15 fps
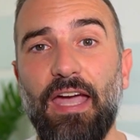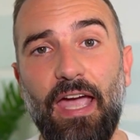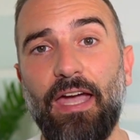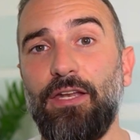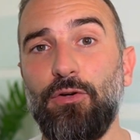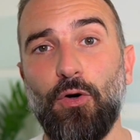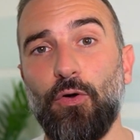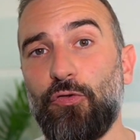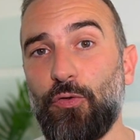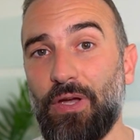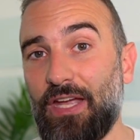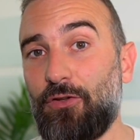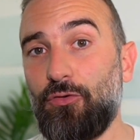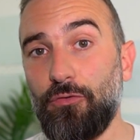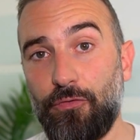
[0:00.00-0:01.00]
And you also
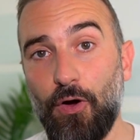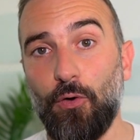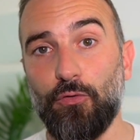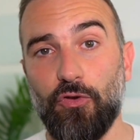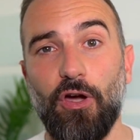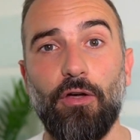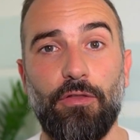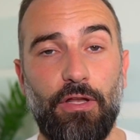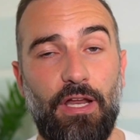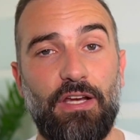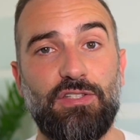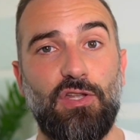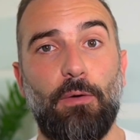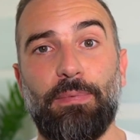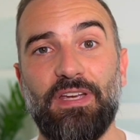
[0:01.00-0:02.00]
get to vote on the
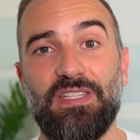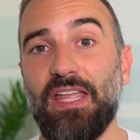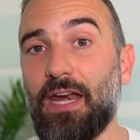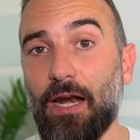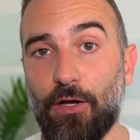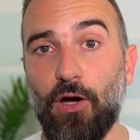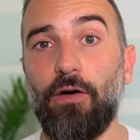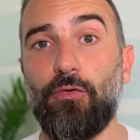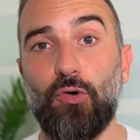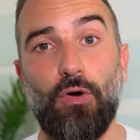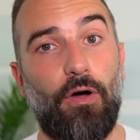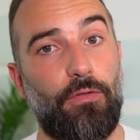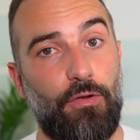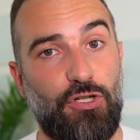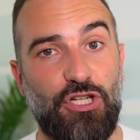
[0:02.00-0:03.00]
next topics that I'll cover
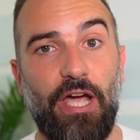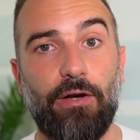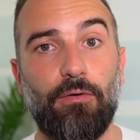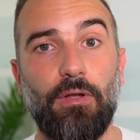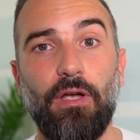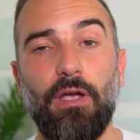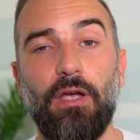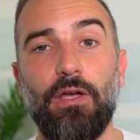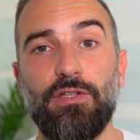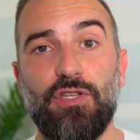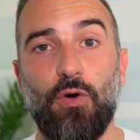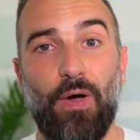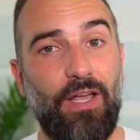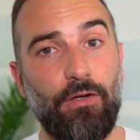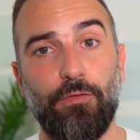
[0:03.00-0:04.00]
on the channel.
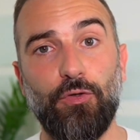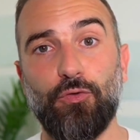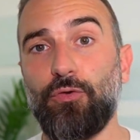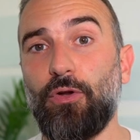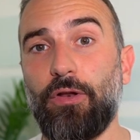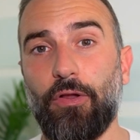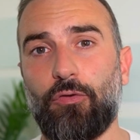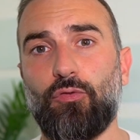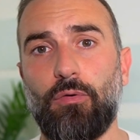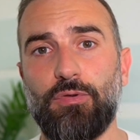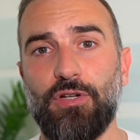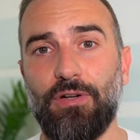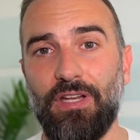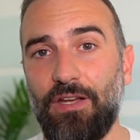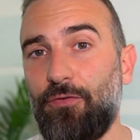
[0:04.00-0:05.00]
So head over to the
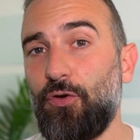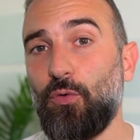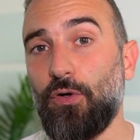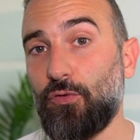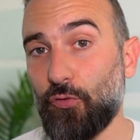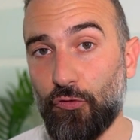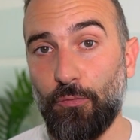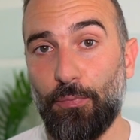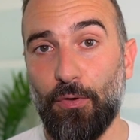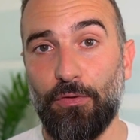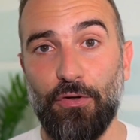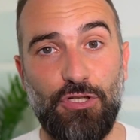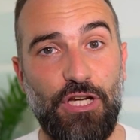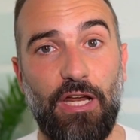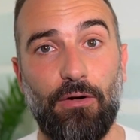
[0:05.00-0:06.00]
description if you want to support
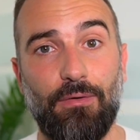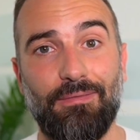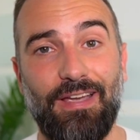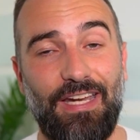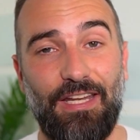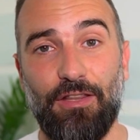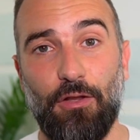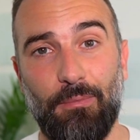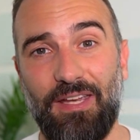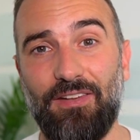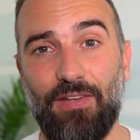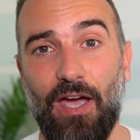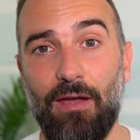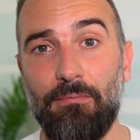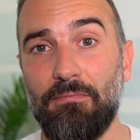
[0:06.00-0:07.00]
the channel. And in the
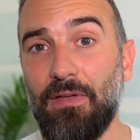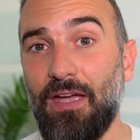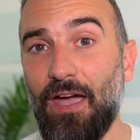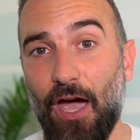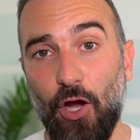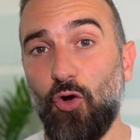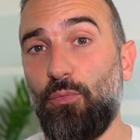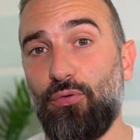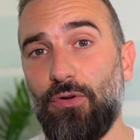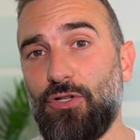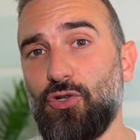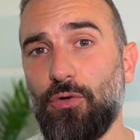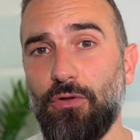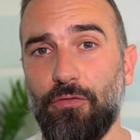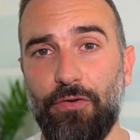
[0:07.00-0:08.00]
meantime, I hope you
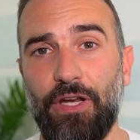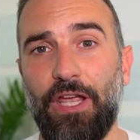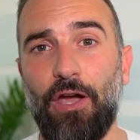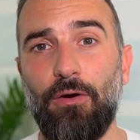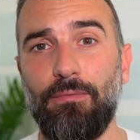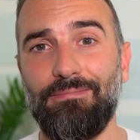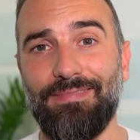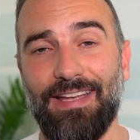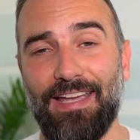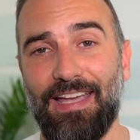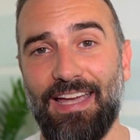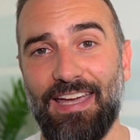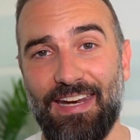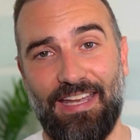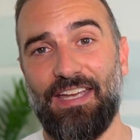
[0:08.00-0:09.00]
enjoyed the video,
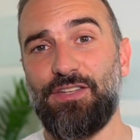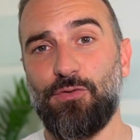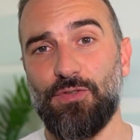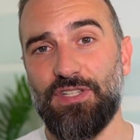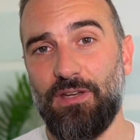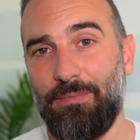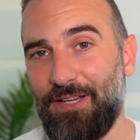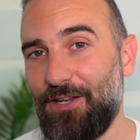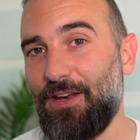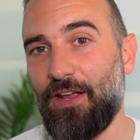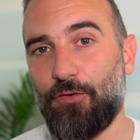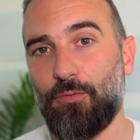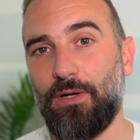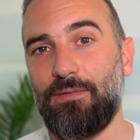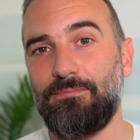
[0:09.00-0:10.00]
and I guess you'll see me in the
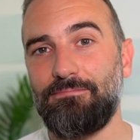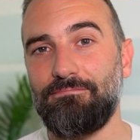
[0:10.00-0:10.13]
next one.